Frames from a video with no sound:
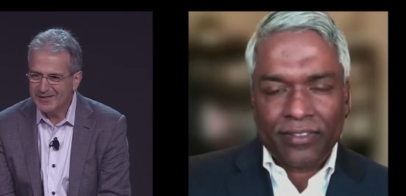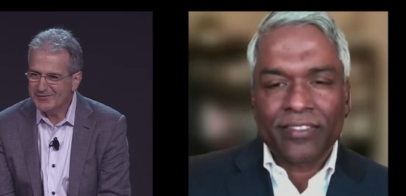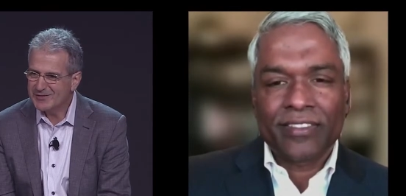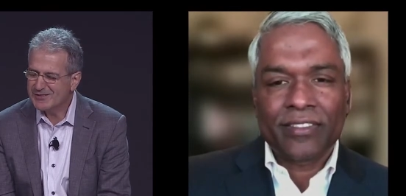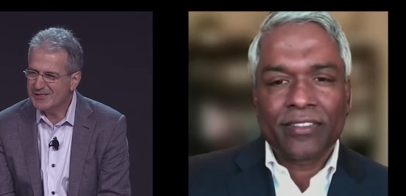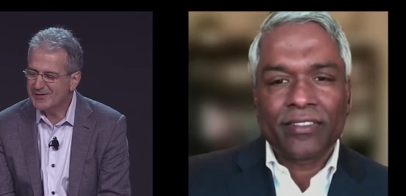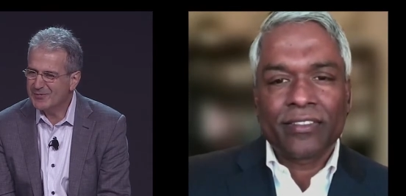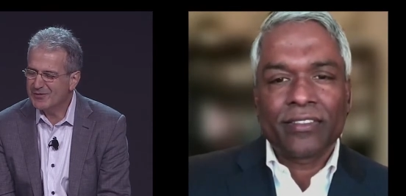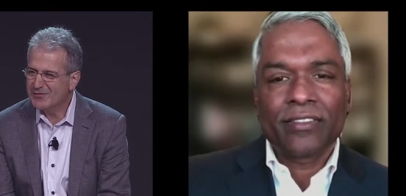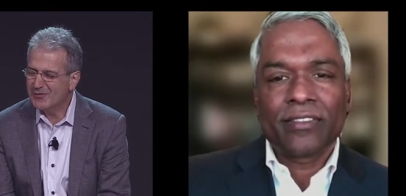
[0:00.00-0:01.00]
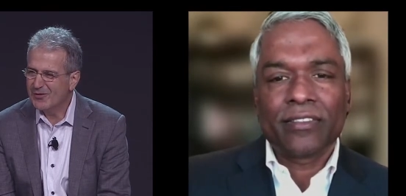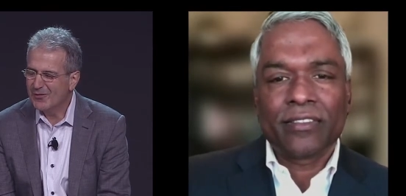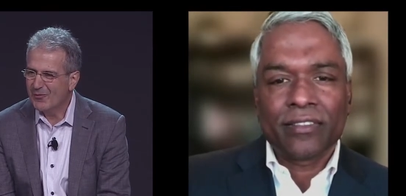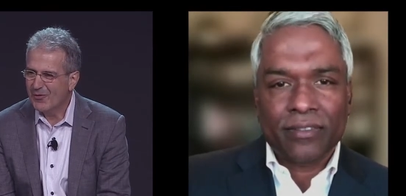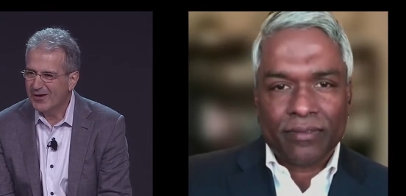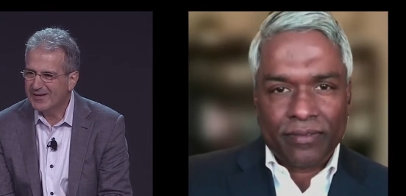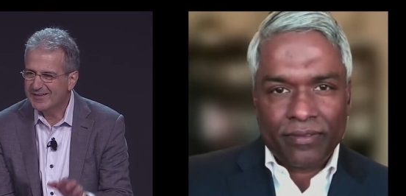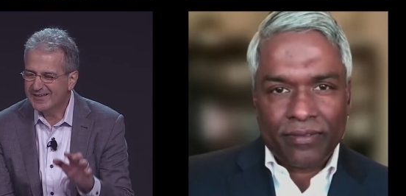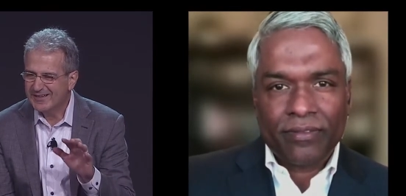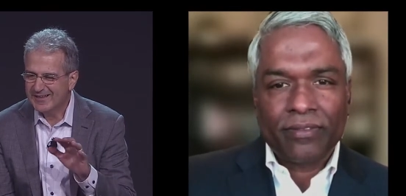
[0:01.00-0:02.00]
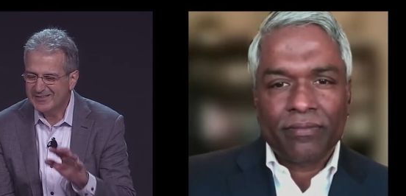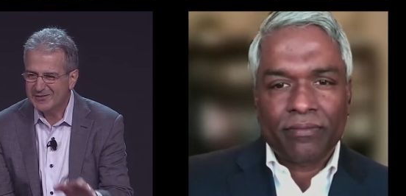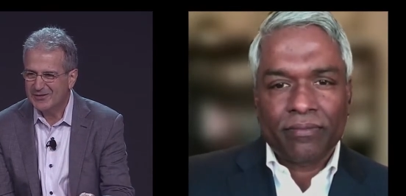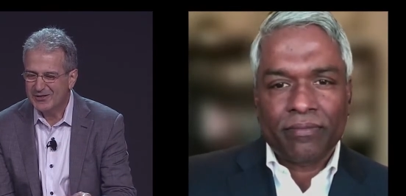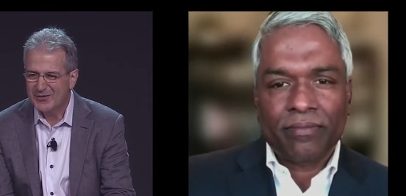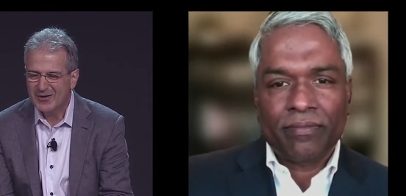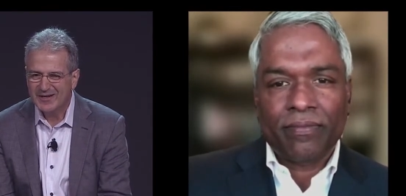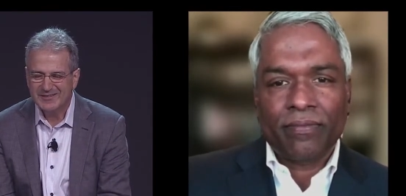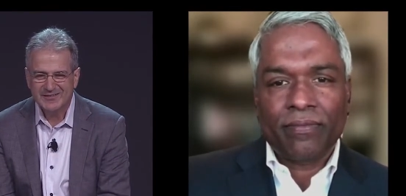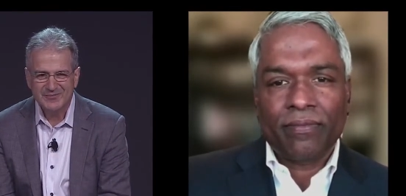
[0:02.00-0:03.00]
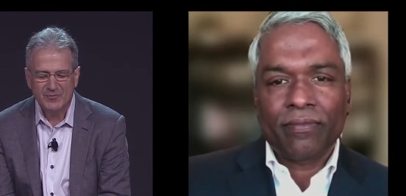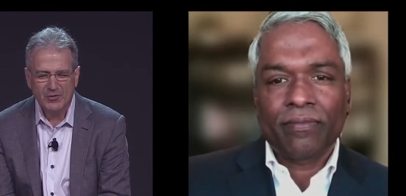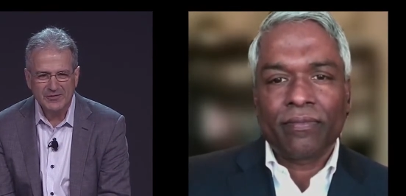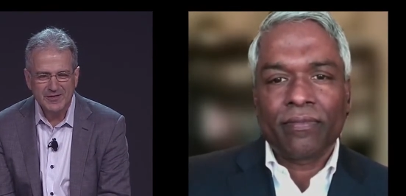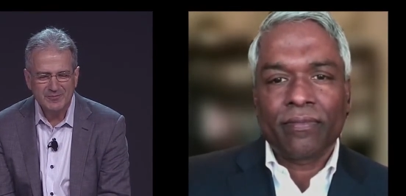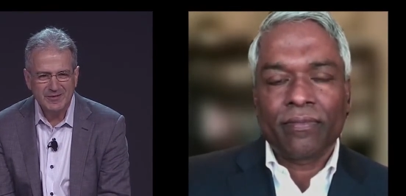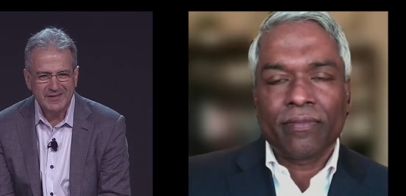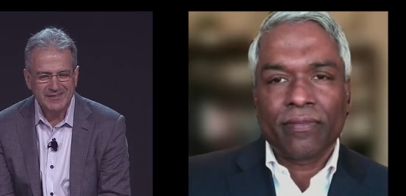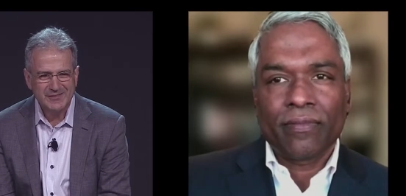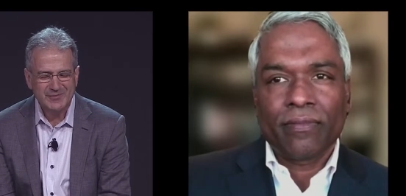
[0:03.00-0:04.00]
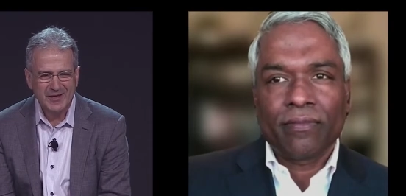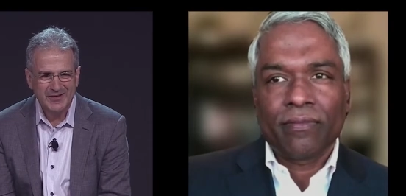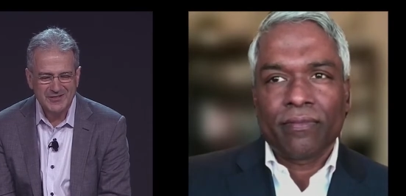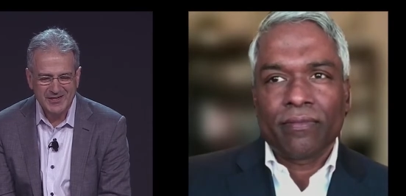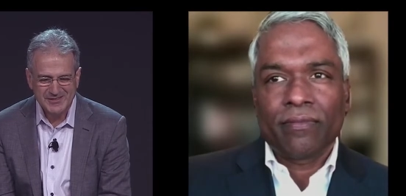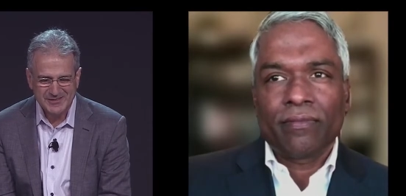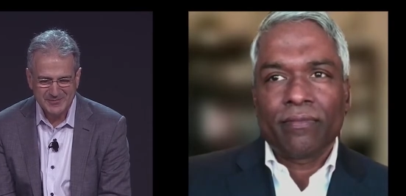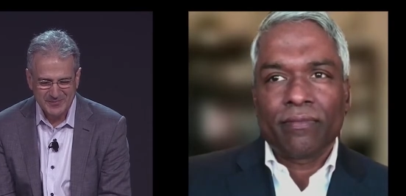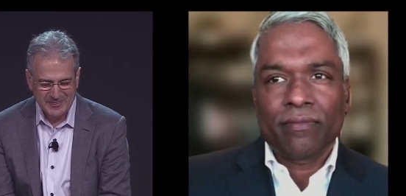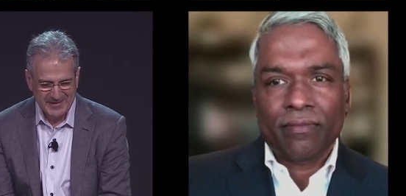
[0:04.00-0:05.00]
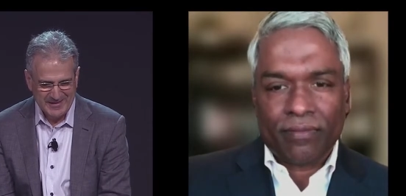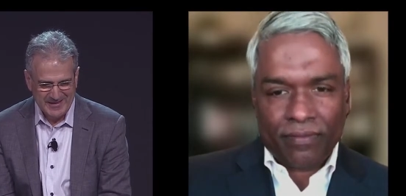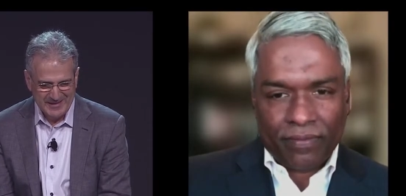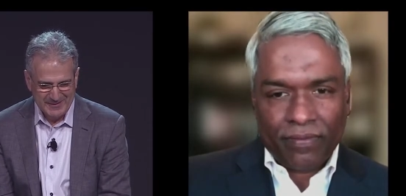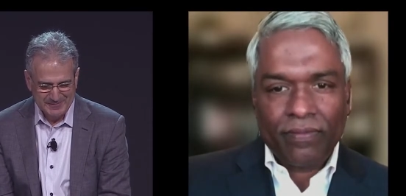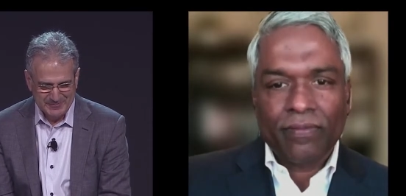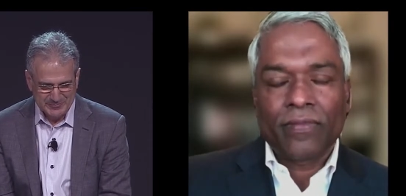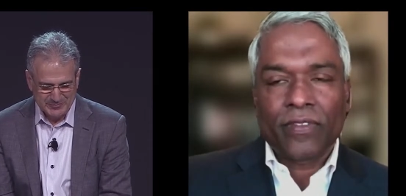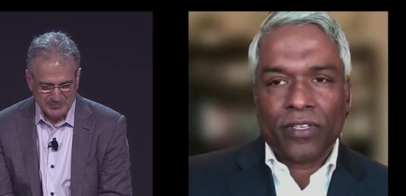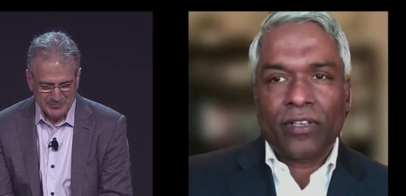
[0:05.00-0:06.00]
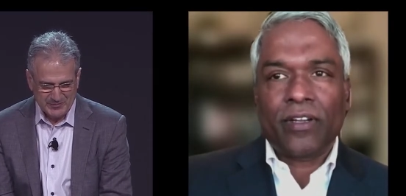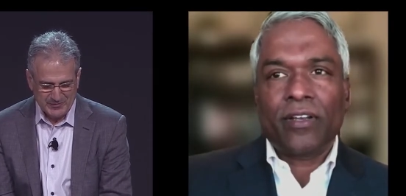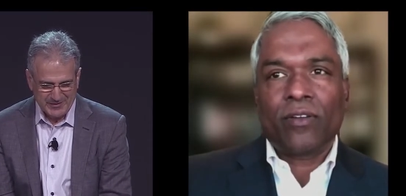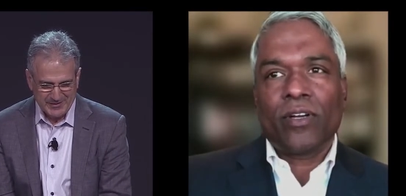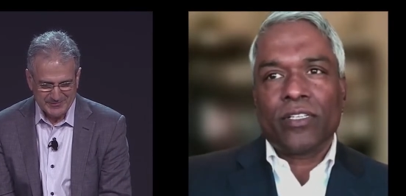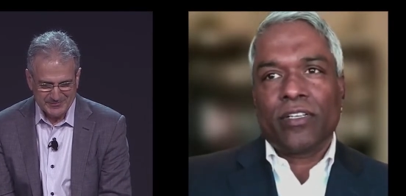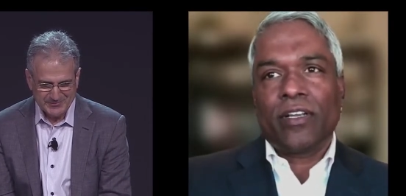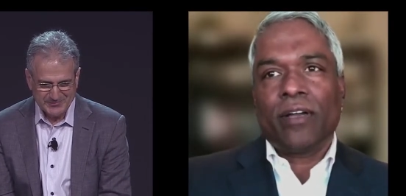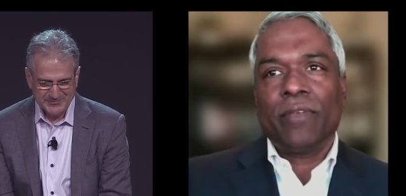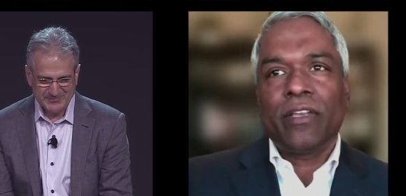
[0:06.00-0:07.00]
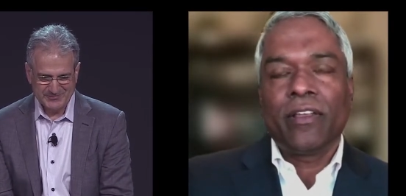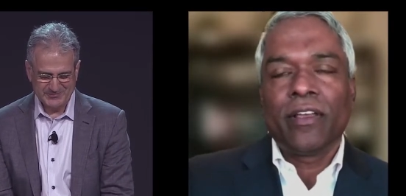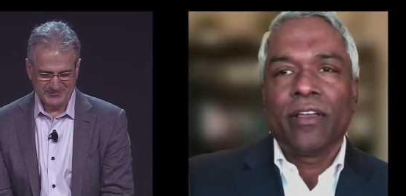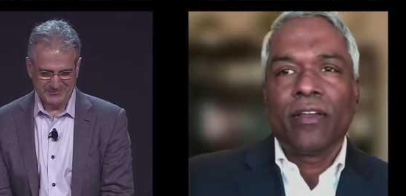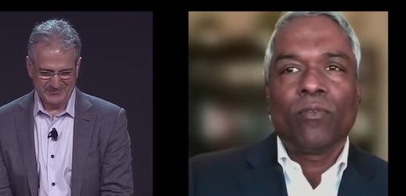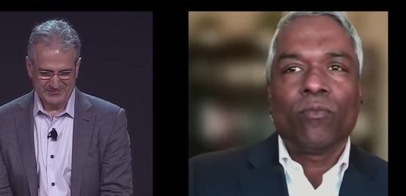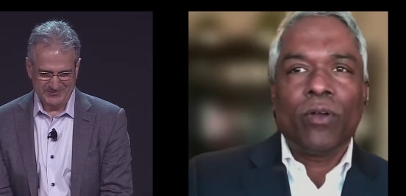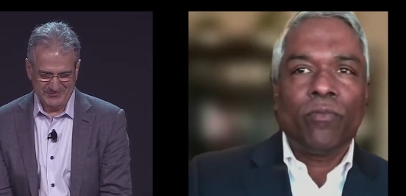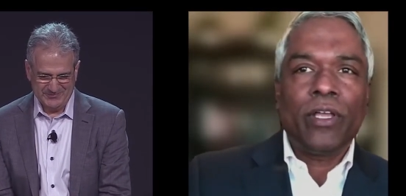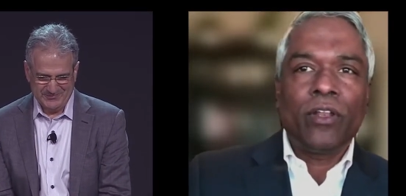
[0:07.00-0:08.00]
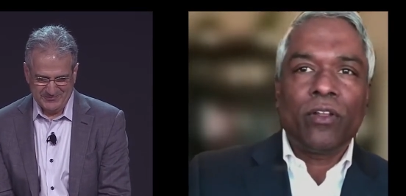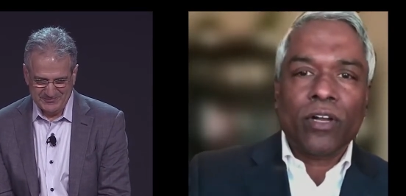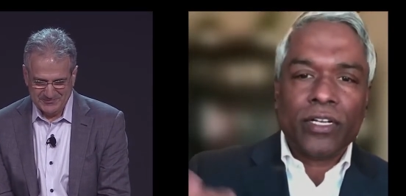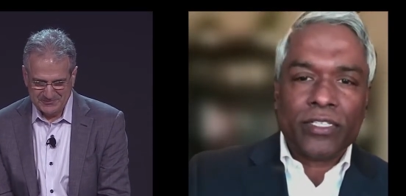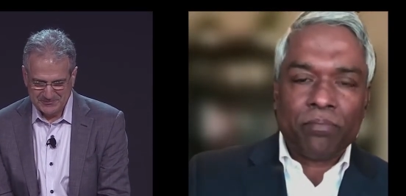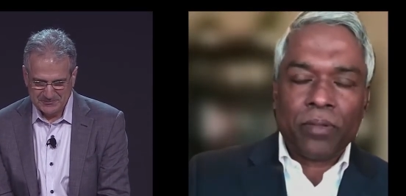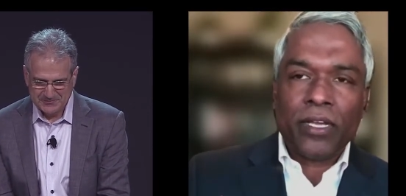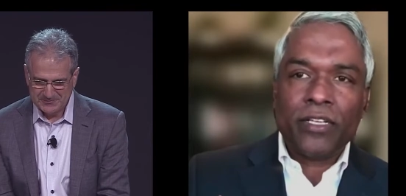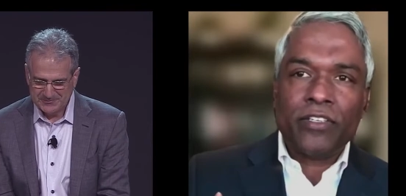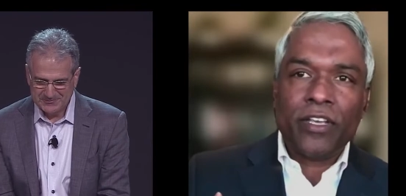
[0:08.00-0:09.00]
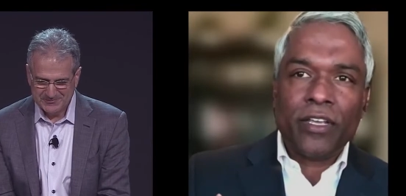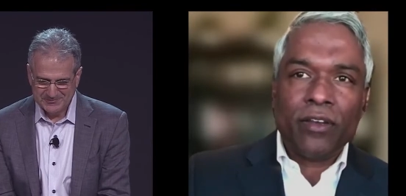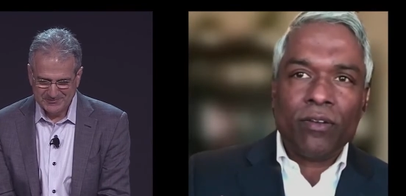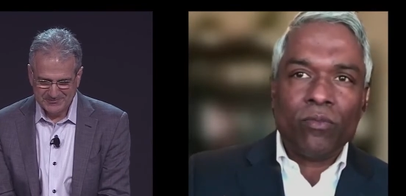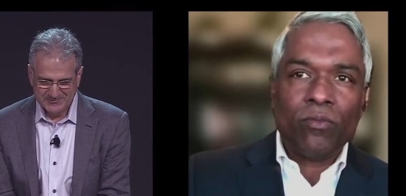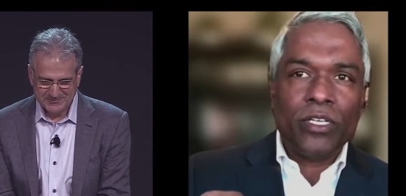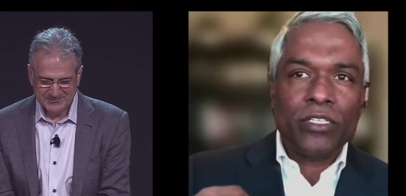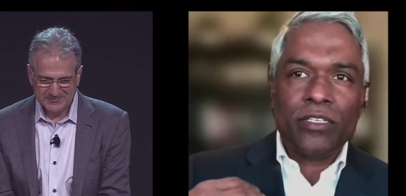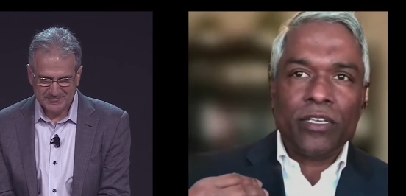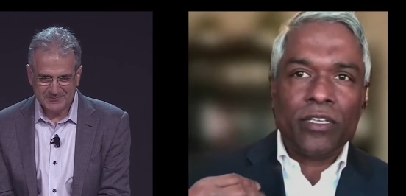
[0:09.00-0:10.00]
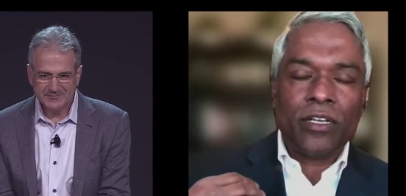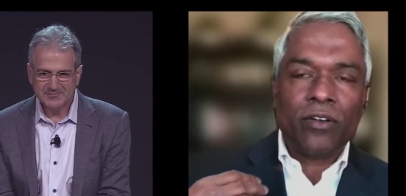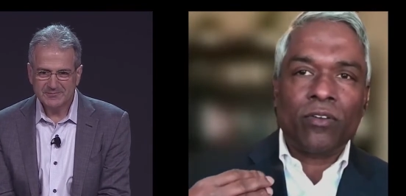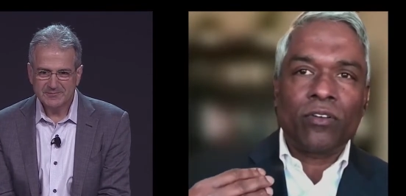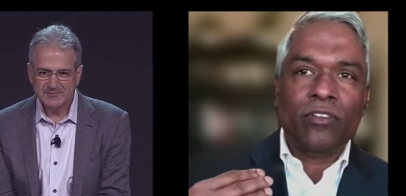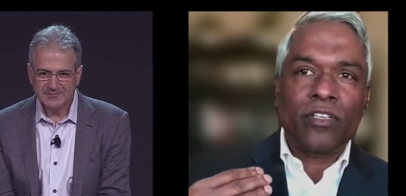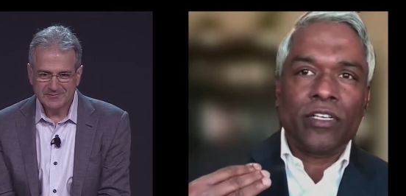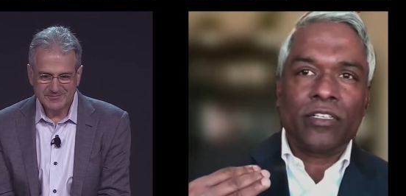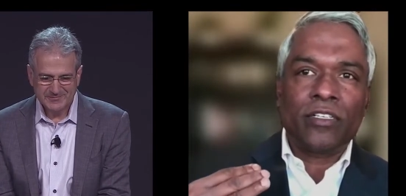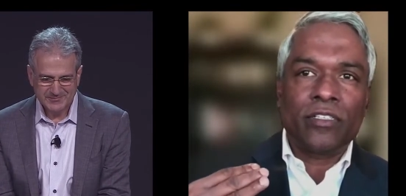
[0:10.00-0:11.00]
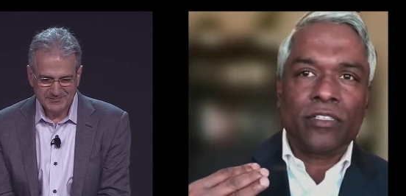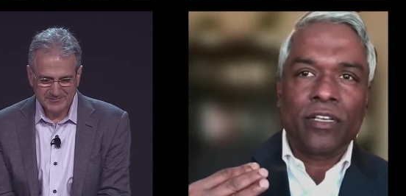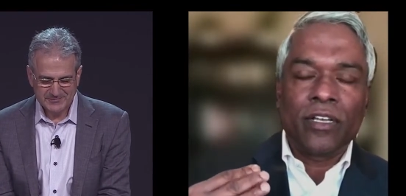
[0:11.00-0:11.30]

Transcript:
Speaker 1: give a sneak preview on the work to integrate more deeply in supply chains.
Speaker 2: It's a great question. I mean, when we look at supply chain, we see that organizations